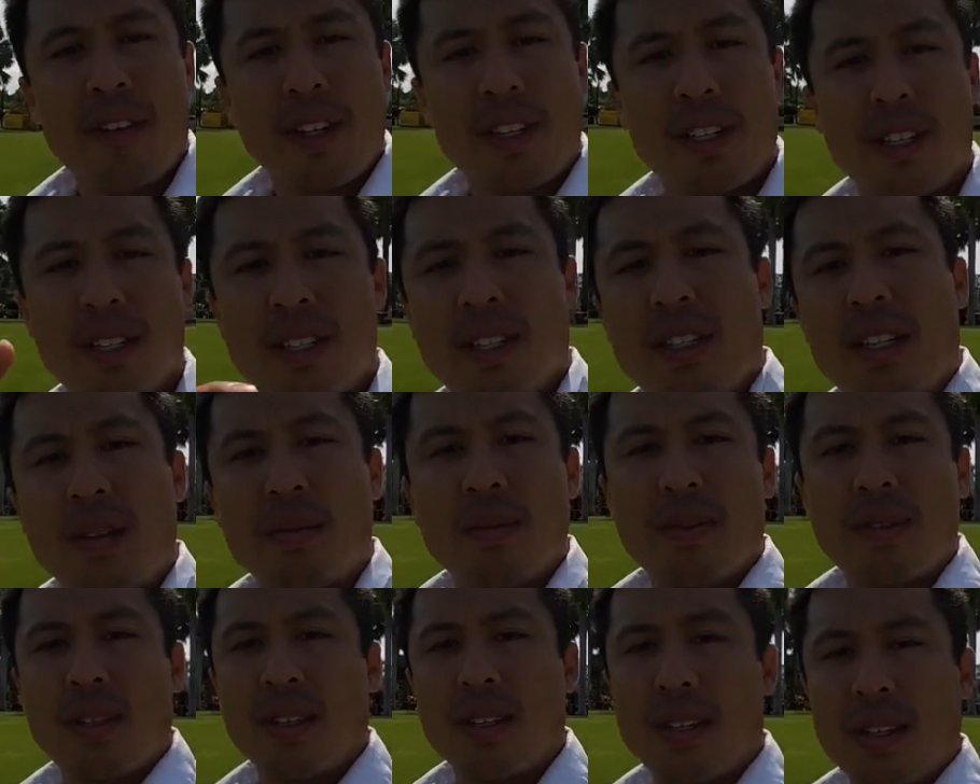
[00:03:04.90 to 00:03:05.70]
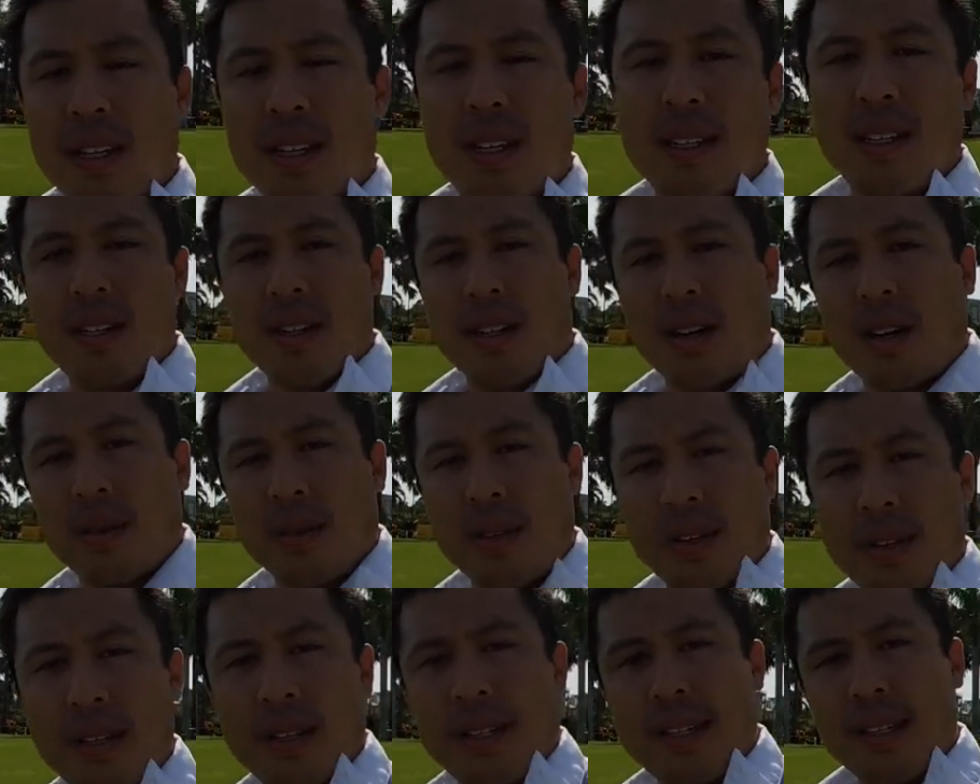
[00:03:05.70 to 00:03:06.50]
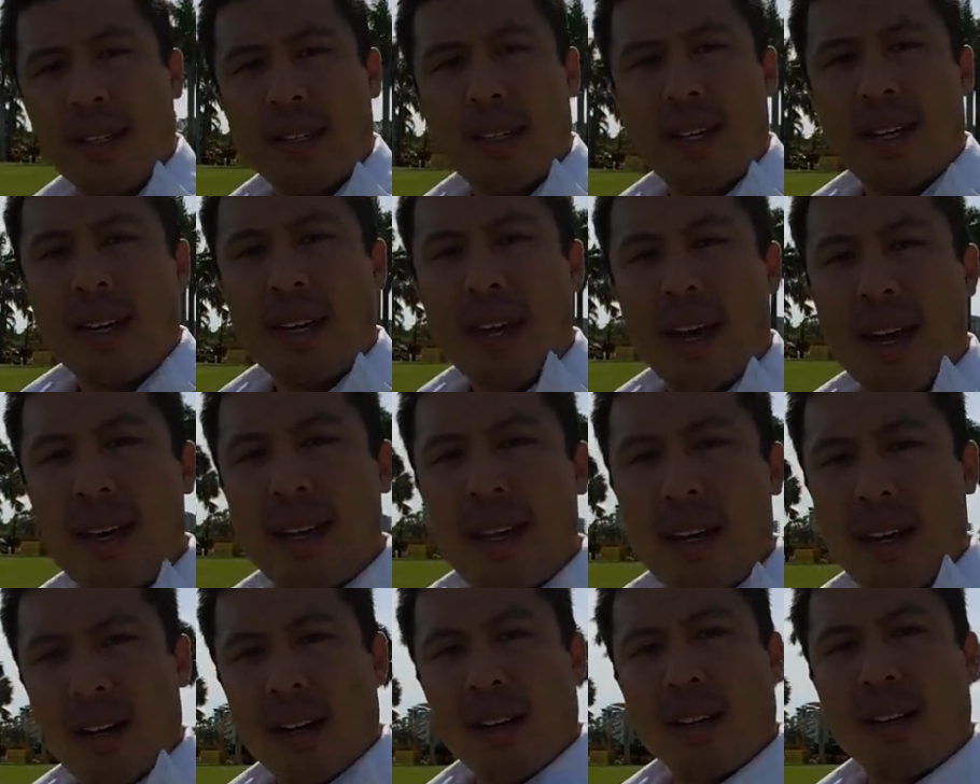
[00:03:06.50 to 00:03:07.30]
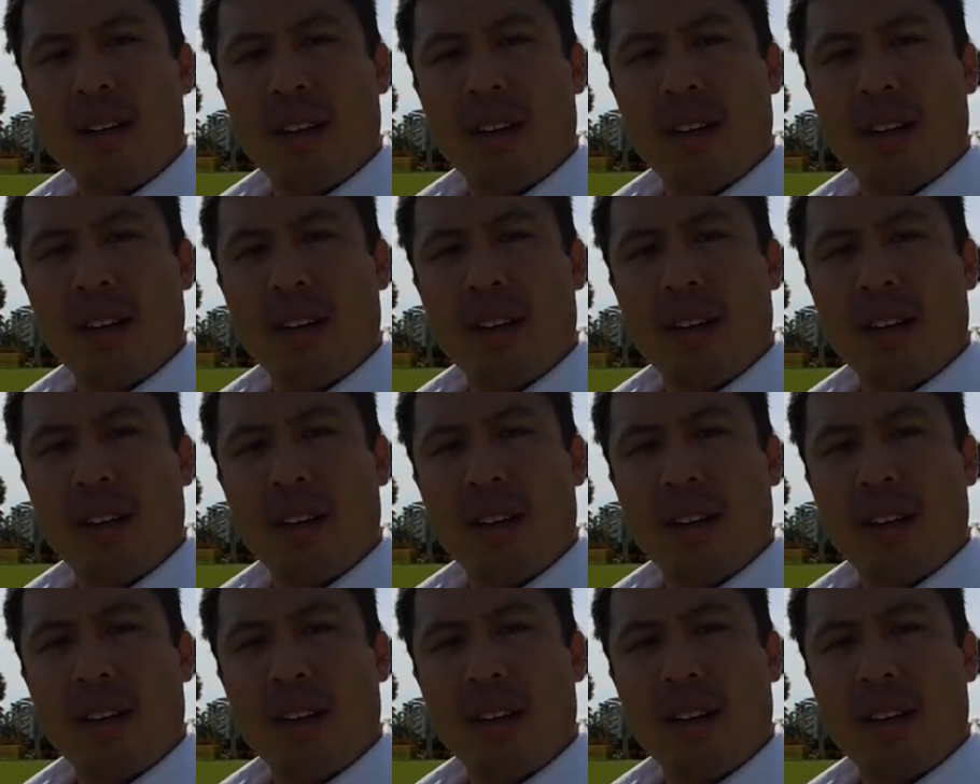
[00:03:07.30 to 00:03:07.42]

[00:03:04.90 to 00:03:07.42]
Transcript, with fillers: fish and chips in Darwin here at